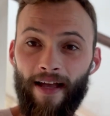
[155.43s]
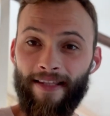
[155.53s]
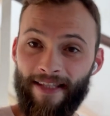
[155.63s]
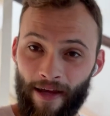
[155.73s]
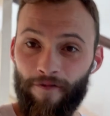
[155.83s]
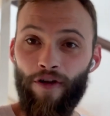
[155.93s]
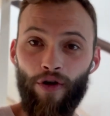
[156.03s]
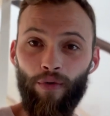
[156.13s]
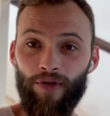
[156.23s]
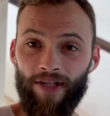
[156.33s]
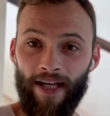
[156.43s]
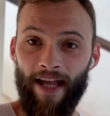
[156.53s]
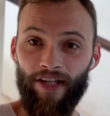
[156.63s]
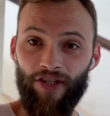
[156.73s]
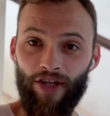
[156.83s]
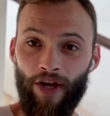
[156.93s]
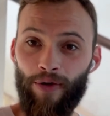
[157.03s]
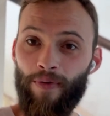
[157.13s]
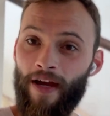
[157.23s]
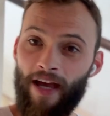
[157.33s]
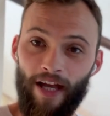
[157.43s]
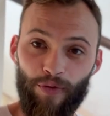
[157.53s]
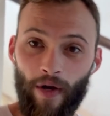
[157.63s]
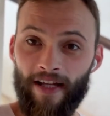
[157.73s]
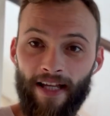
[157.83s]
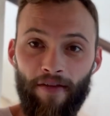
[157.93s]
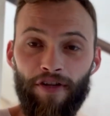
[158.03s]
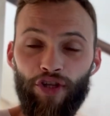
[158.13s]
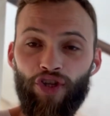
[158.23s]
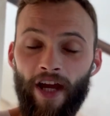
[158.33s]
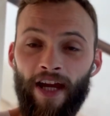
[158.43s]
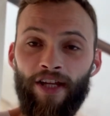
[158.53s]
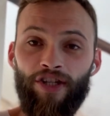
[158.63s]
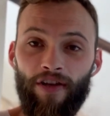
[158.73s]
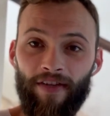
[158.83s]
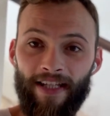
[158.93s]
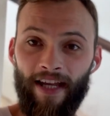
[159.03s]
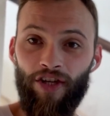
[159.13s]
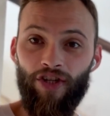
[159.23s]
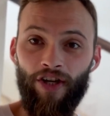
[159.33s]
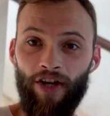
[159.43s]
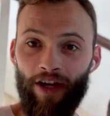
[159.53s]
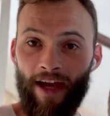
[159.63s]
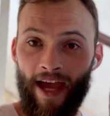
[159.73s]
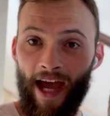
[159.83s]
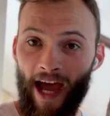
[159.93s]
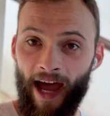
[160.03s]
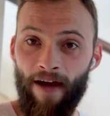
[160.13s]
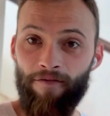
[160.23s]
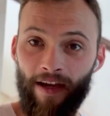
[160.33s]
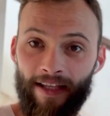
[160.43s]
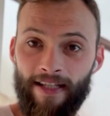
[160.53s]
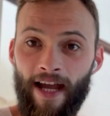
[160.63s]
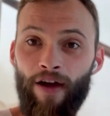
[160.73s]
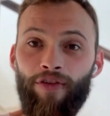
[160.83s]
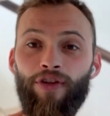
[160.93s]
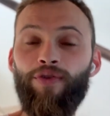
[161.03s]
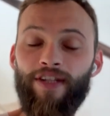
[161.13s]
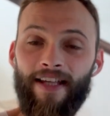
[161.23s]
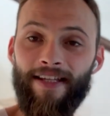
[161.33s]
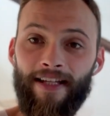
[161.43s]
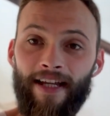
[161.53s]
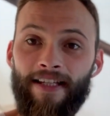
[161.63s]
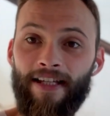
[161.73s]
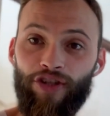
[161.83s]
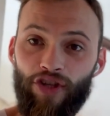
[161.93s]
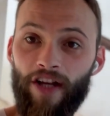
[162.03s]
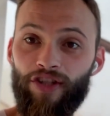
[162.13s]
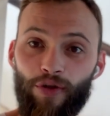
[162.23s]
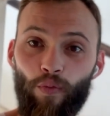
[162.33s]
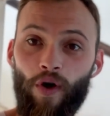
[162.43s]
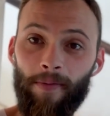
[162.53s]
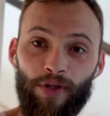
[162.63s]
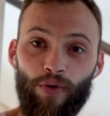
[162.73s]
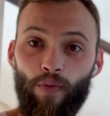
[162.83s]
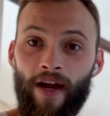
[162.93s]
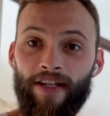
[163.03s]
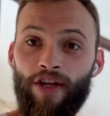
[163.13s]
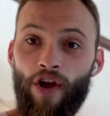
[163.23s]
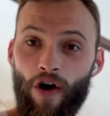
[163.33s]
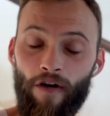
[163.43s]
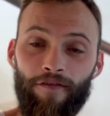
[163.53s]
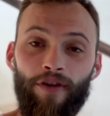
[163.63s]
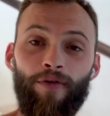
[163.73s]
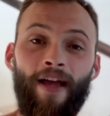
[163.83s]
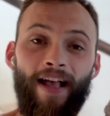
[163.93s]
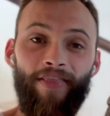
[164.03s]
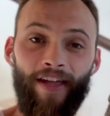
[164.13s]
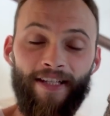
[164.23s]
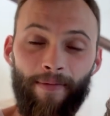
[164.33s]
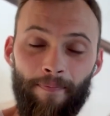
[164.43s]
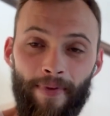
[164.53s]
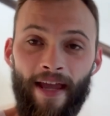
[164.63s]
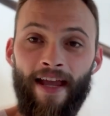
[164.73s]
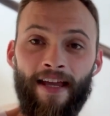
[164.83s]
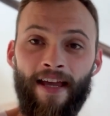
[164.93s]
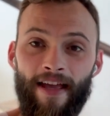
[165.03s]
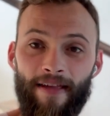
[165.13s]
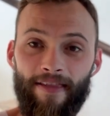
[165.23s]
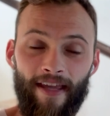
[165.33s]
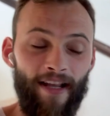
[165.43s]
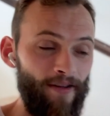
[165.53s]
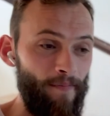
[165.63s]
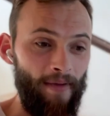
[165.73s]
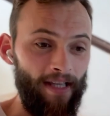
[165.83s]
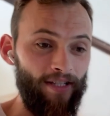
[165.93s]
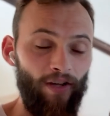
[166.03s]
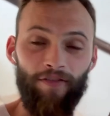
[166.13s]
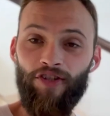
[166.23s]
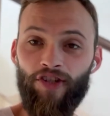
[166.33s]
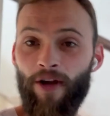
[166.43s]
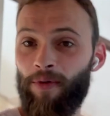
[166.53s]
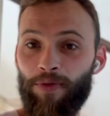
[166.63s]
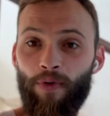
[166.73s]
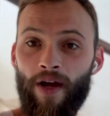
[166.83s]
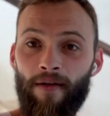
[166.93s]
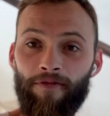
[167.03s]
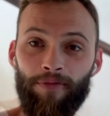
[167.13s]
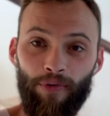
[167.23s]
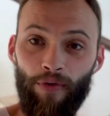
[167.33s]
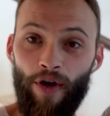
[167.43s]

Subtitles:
difficult sets. So as well as having a change of a t-shirt, have a towel that you're designating just to wipe sweat off you. That is a big thing that makes life so much more comfortable